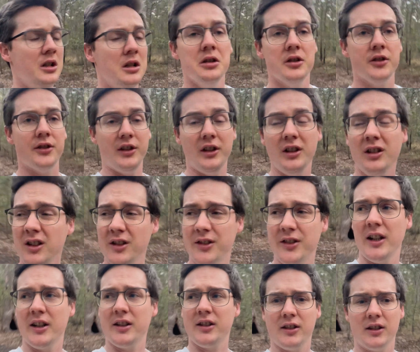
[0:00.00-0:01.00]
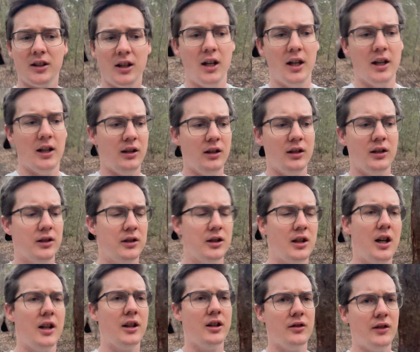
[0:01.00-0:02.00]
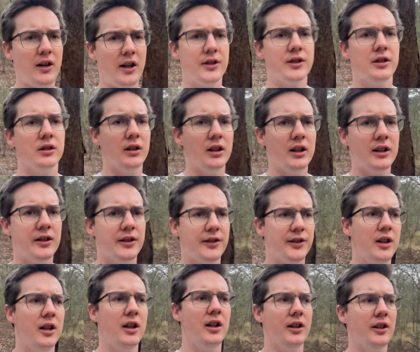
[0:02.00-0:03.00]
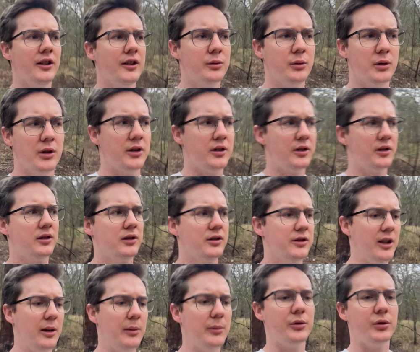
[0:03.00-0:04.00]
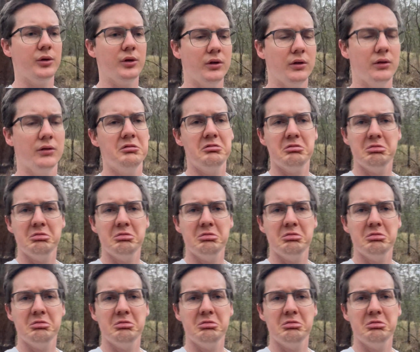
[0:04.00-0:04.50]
cardiovascular exercise with some sort of